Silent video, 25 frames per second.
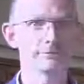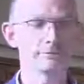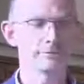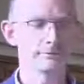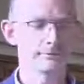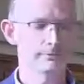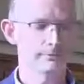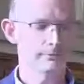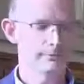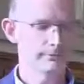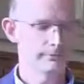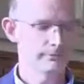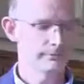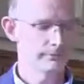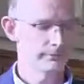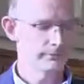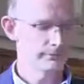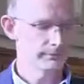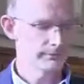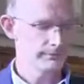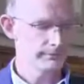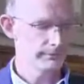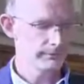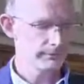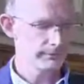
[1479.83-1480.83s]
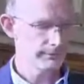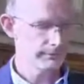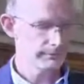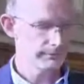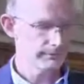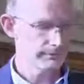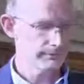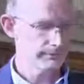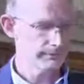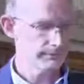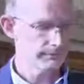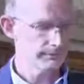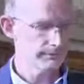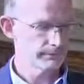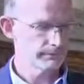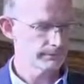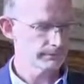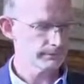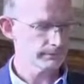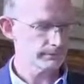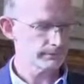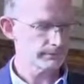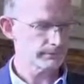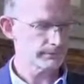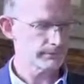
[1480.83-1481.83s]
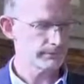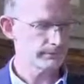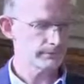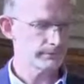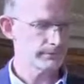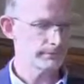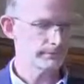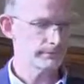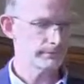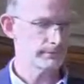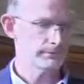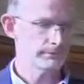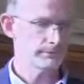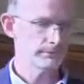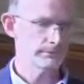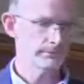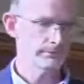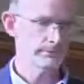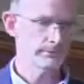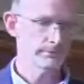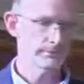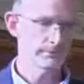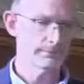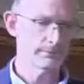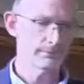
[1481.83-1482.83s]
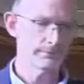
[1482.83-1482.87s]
(no one is talking)